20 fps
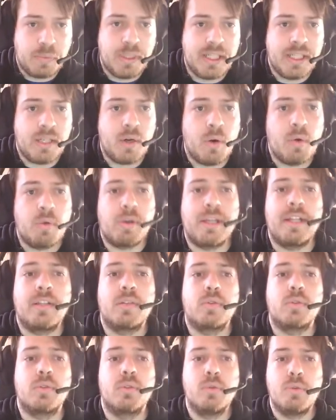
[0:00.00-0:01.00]
We go
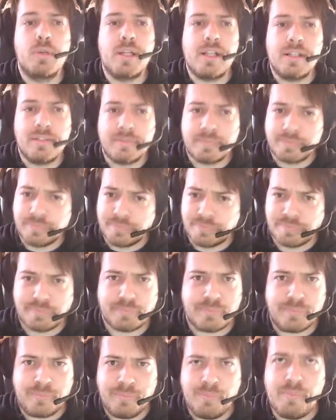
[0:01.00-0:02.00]
into Google.
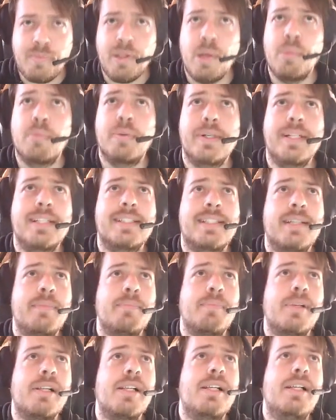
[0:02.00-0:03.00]
Pretty
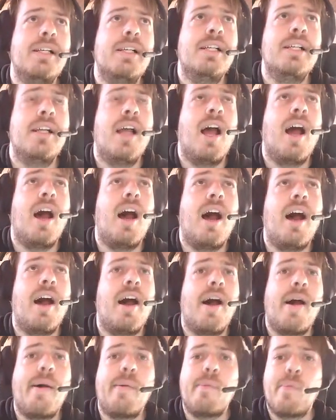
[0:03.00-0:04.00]
simple.
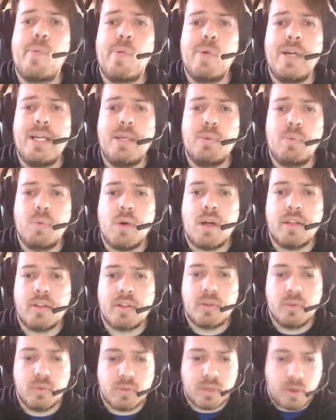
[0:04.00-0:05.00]
We
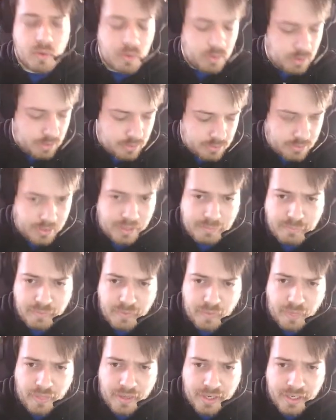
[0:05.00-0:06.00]
want to download, let
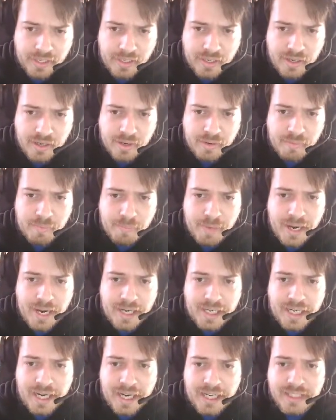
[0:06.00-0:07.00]
me think,
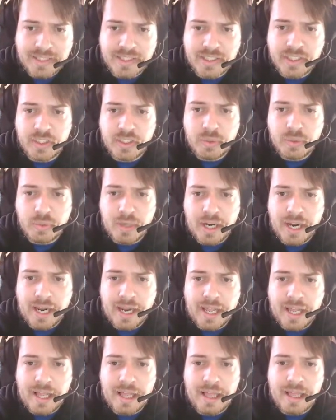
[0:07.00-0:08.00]

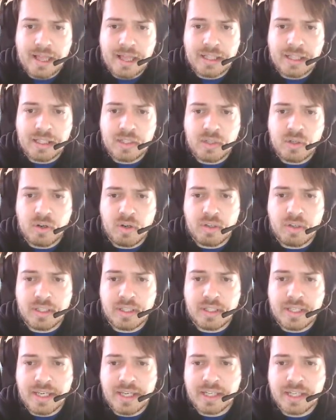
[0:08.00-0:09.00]
MySQL
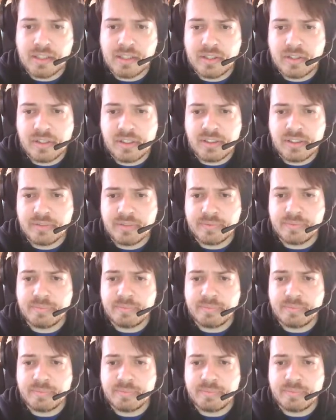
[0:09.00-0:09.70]
connector.